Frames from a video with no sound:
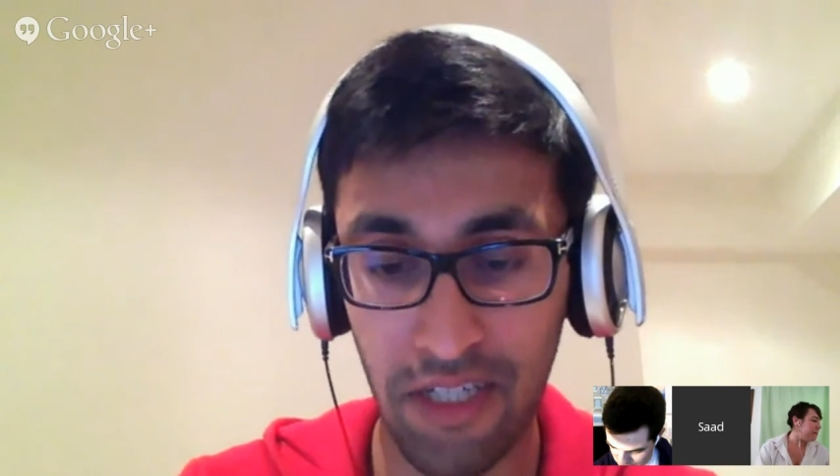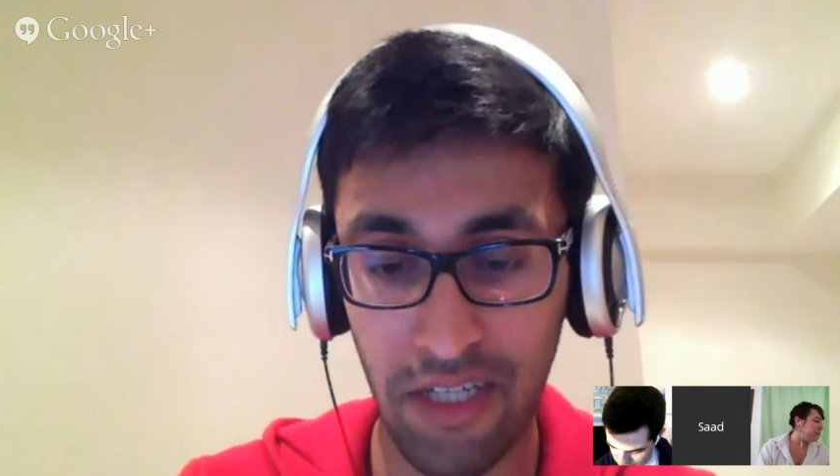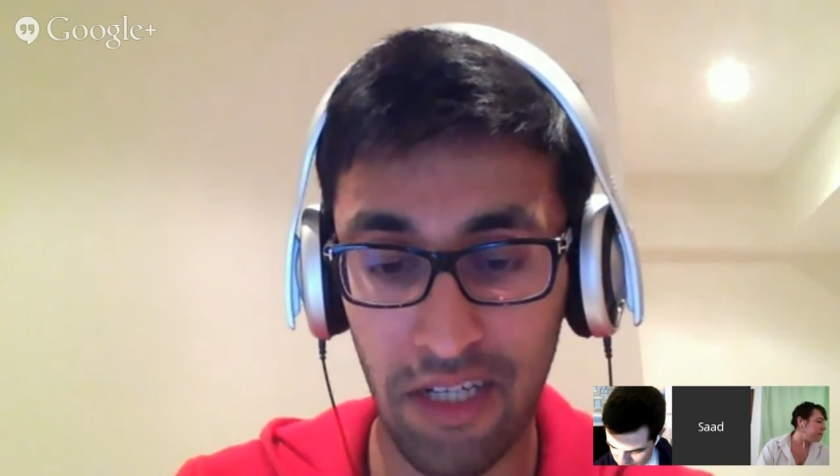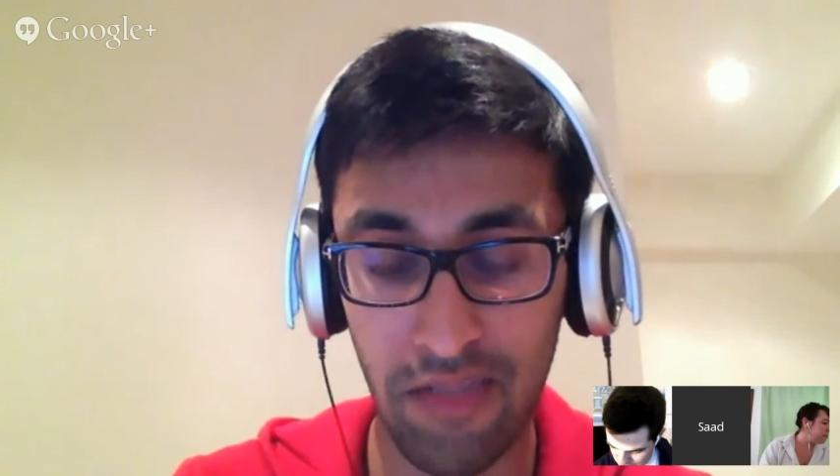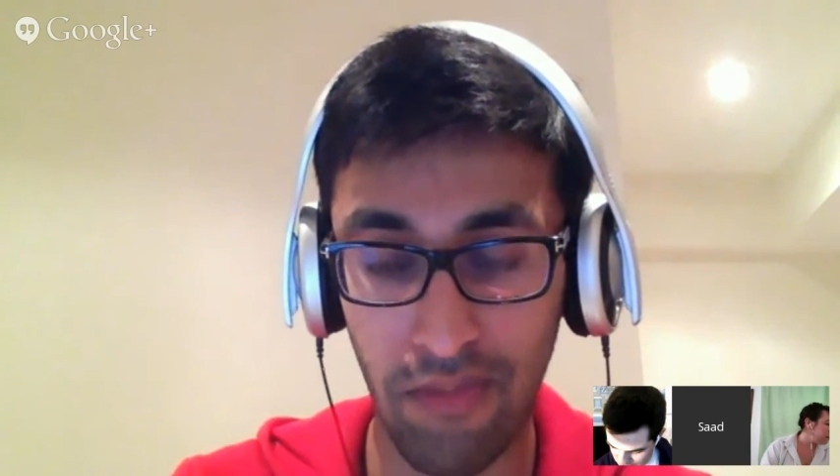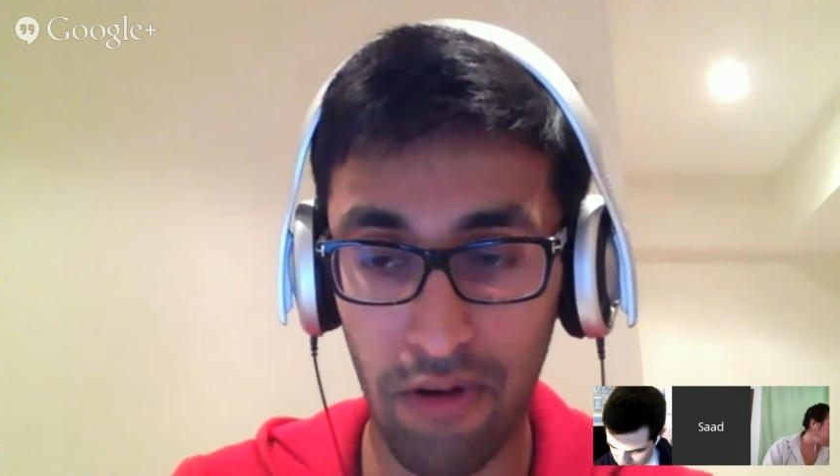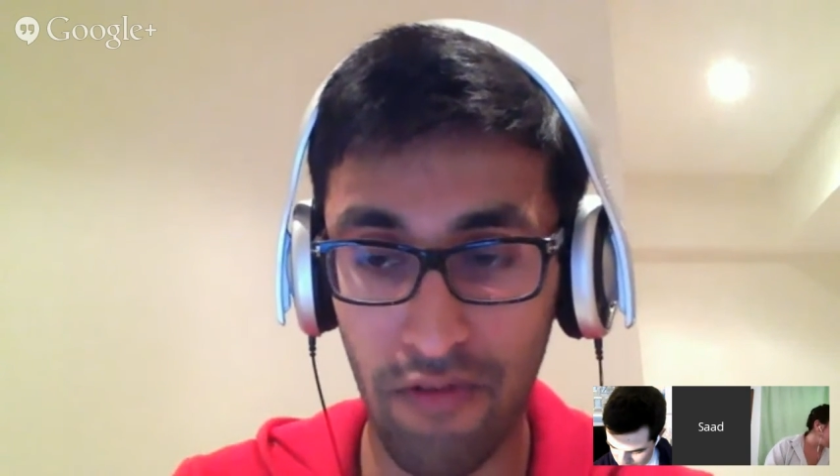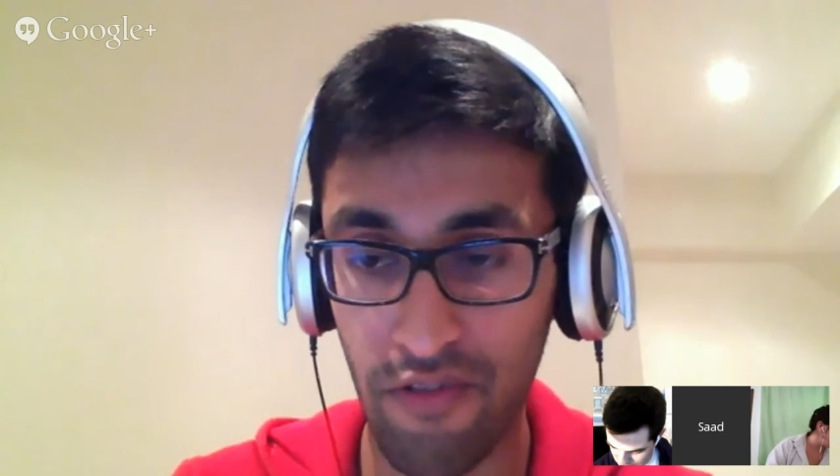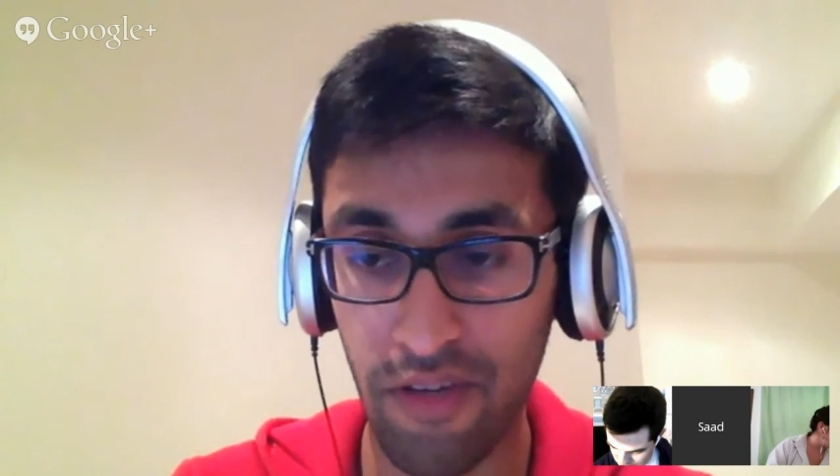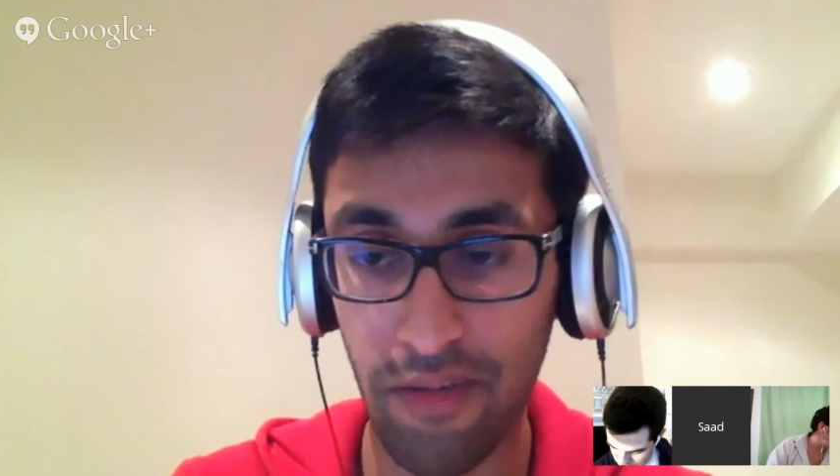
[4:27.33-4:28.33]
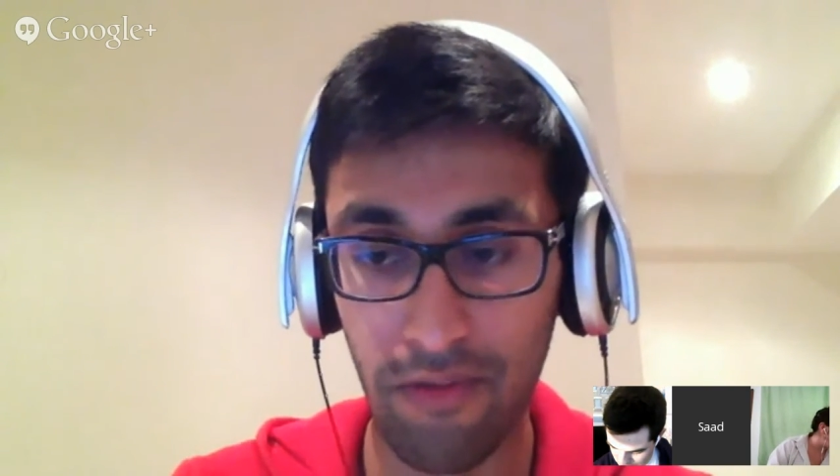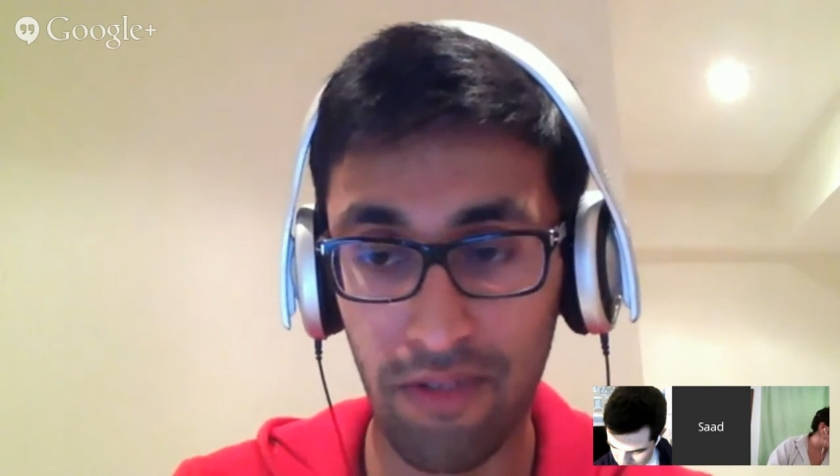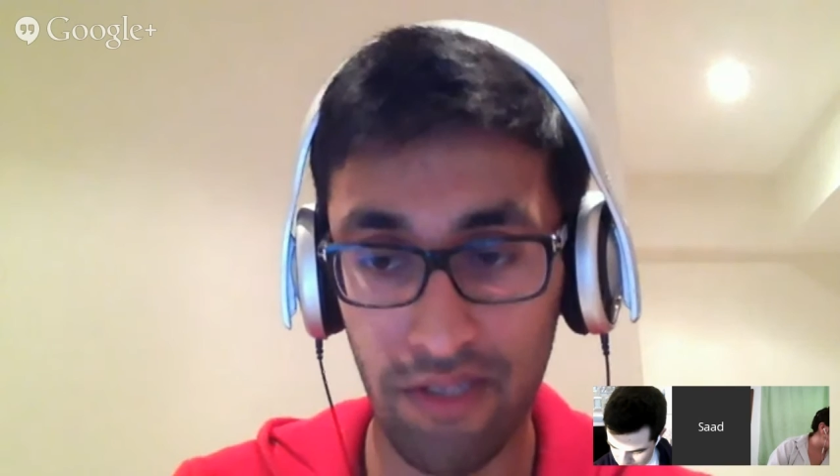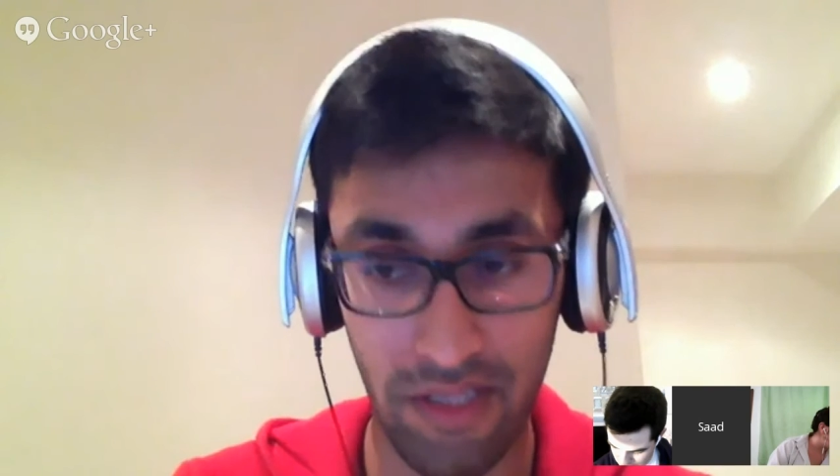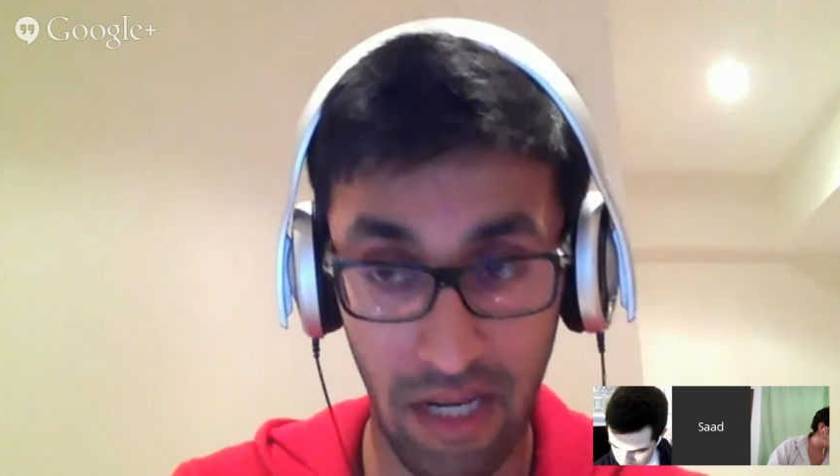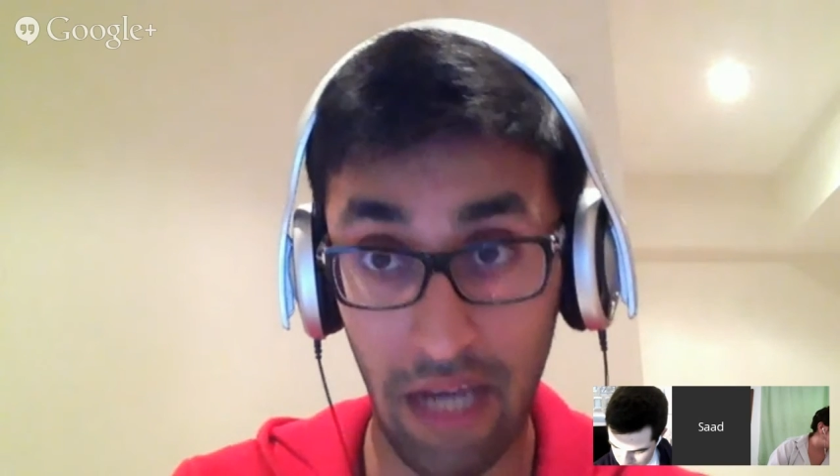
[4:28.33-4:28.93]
as Martin Freeman was,